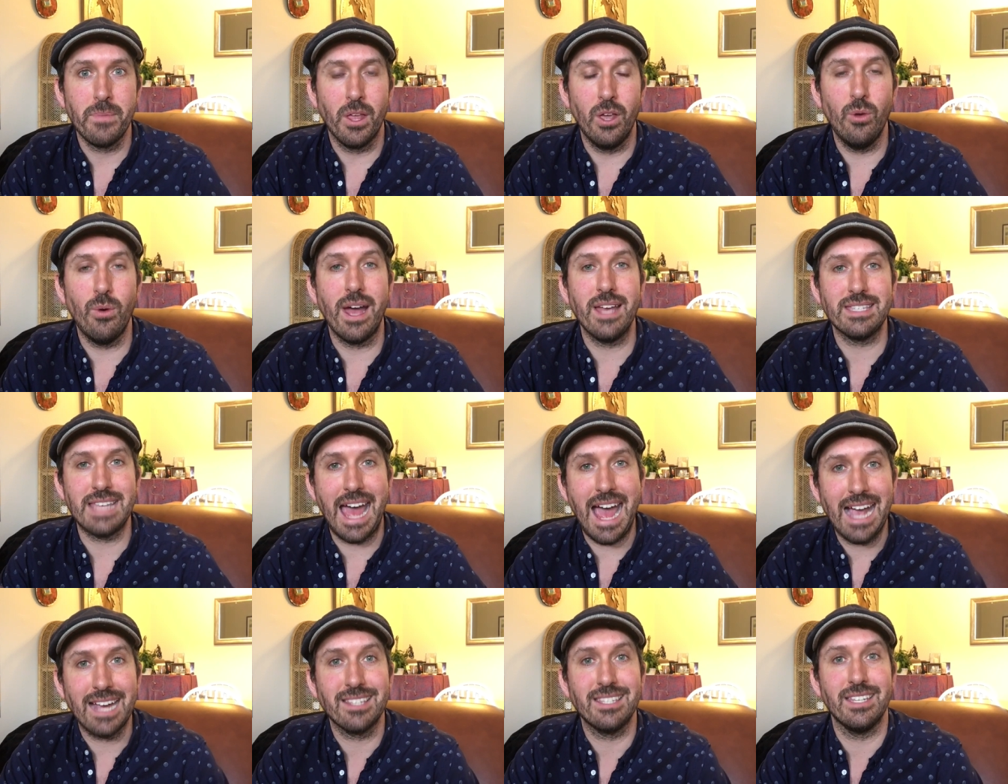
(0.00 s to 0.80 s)
who has
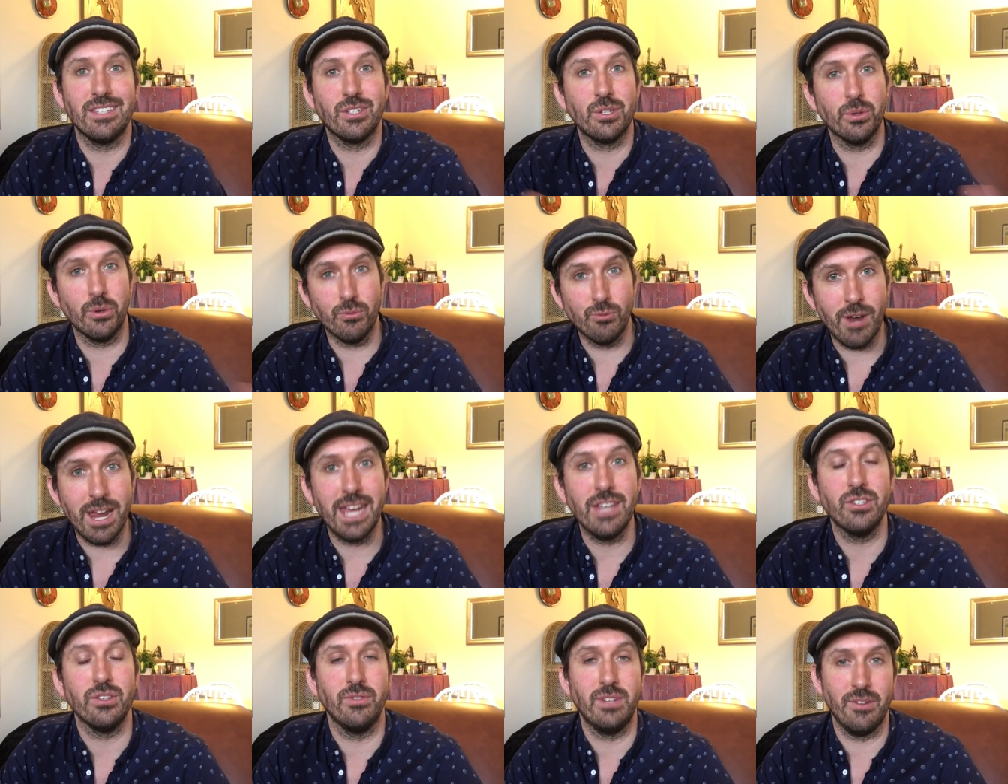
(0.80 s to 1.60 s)
access to a
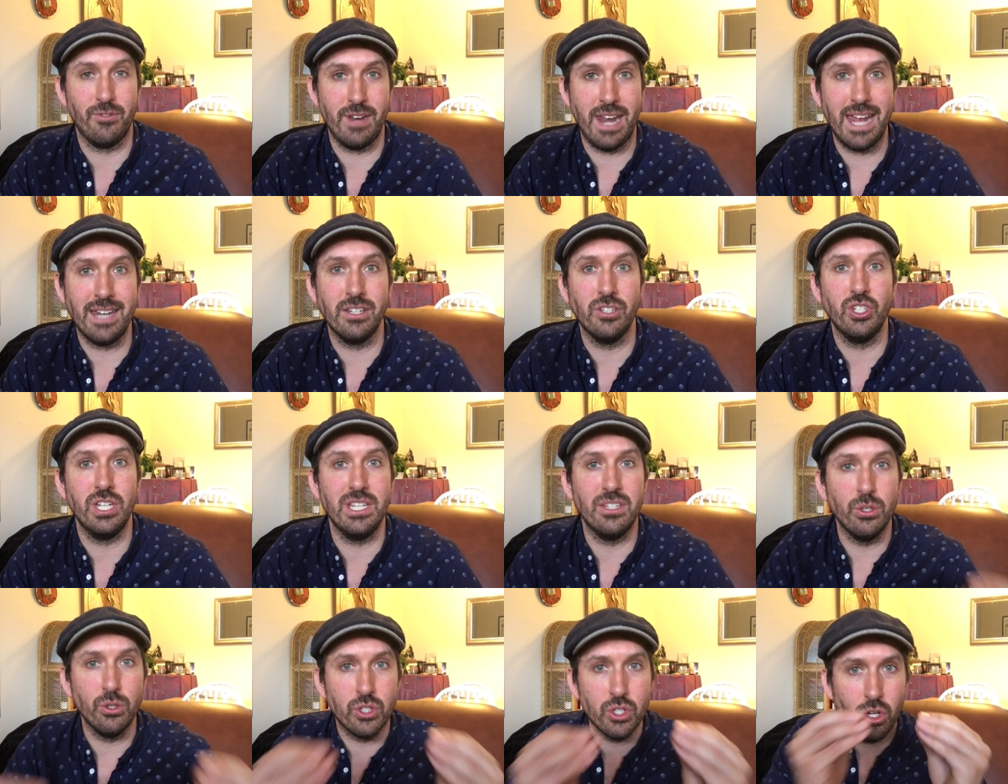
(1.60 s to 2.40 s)
range of different
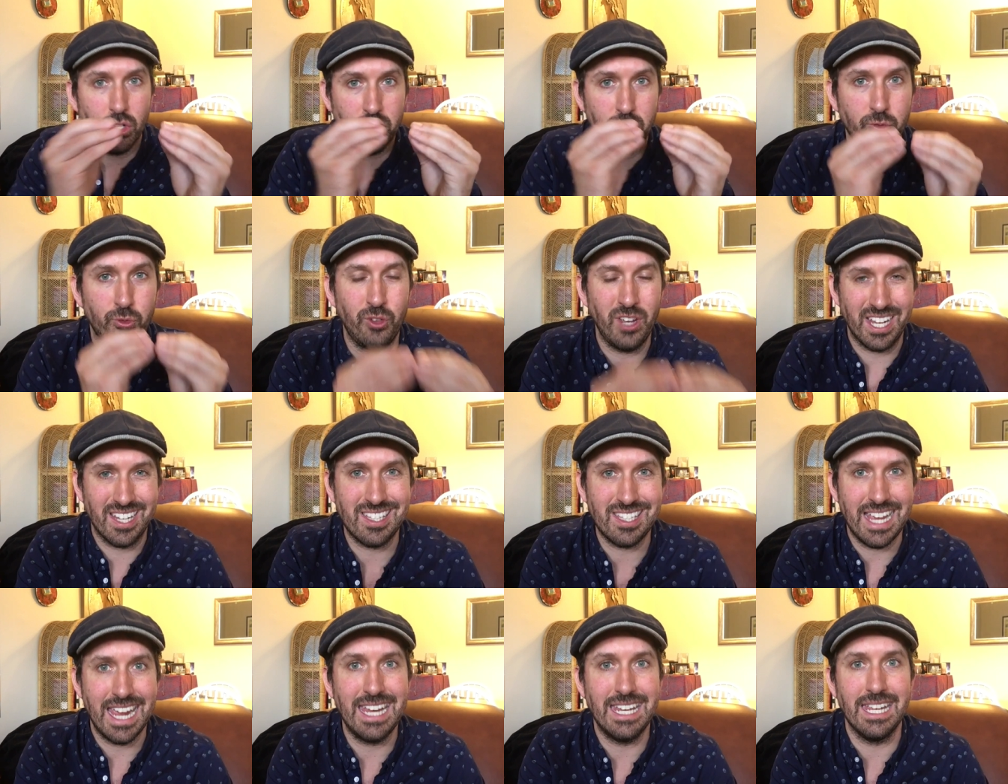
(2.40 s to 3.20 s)
energies, who's not
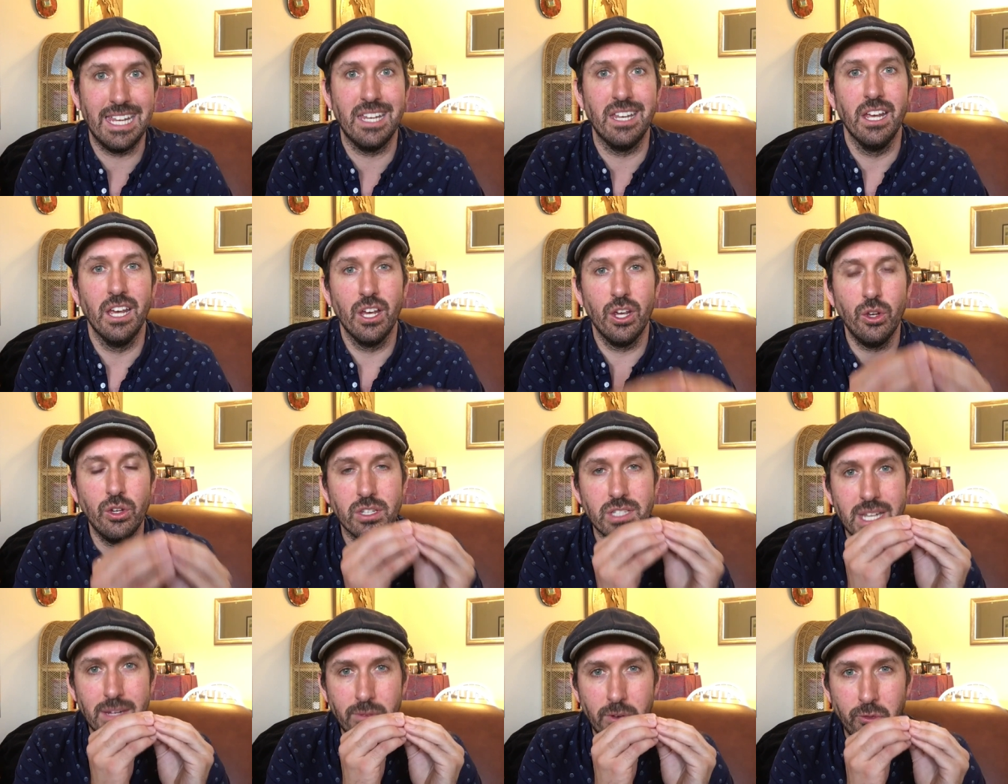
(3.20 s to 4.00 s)
fixated, who
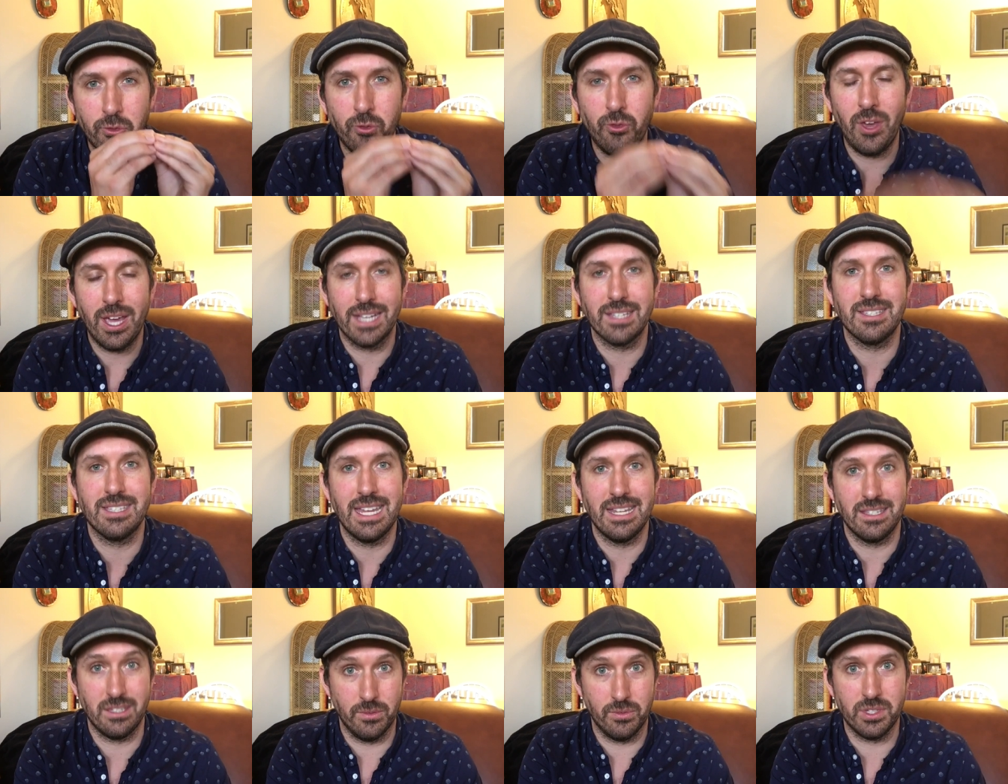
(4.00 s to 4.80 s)
doesn't have a fixed
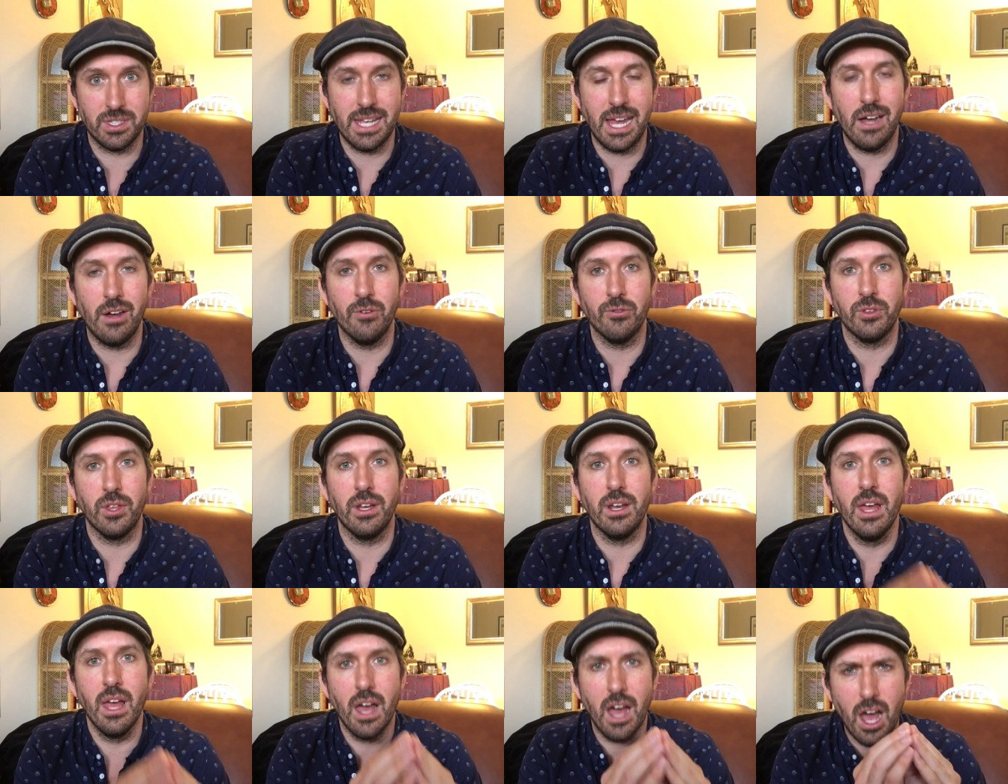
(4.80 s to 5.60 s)
sense of self
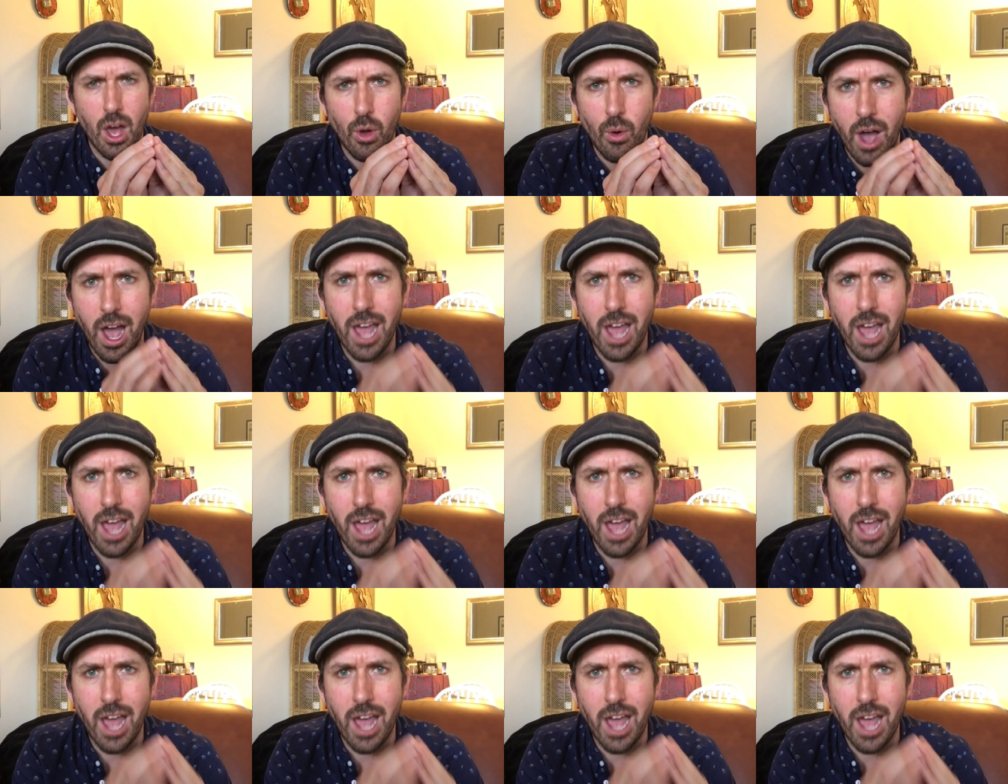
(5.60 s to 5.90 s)
that, oh,